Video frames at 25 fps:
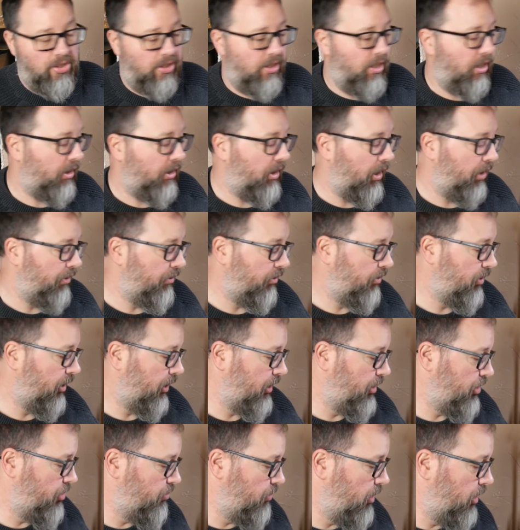and that kind of
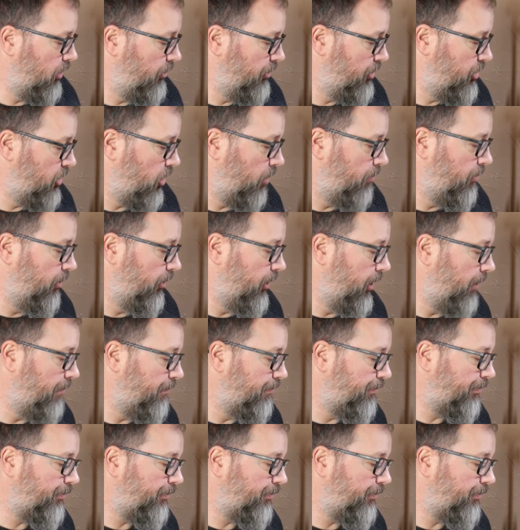thing as well on top of that.